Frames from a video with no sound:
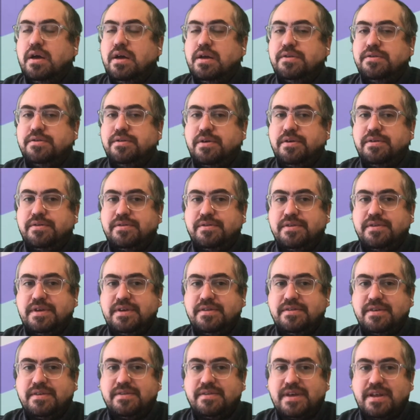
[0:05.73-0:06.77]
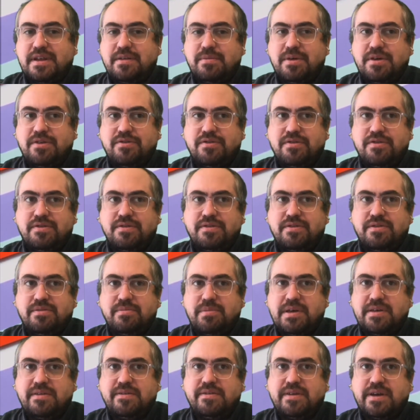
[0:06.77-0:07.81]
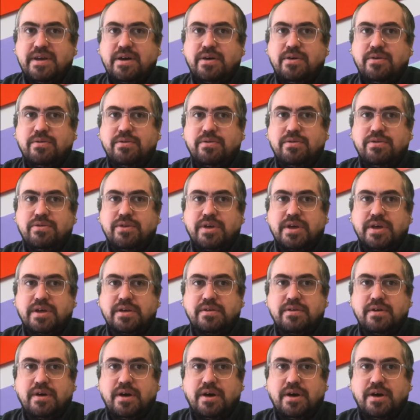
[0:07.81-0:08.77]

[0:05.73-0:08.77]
And so CSS animations may sound like